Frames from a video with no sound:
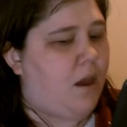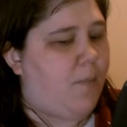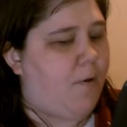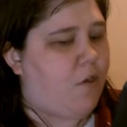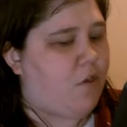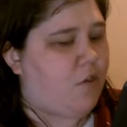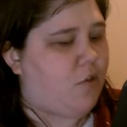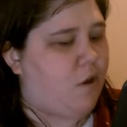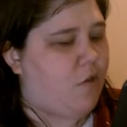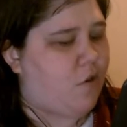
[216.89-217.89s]
a precious
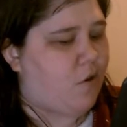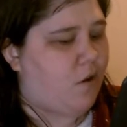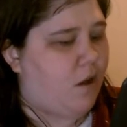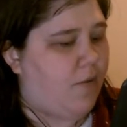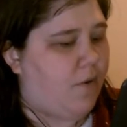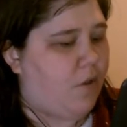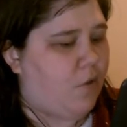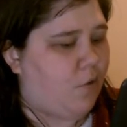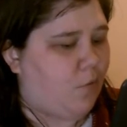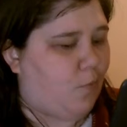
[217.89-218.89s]
treasure of
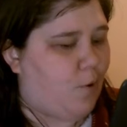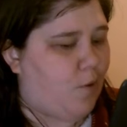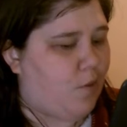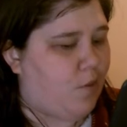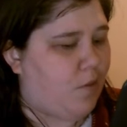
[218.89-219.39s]
untold worth.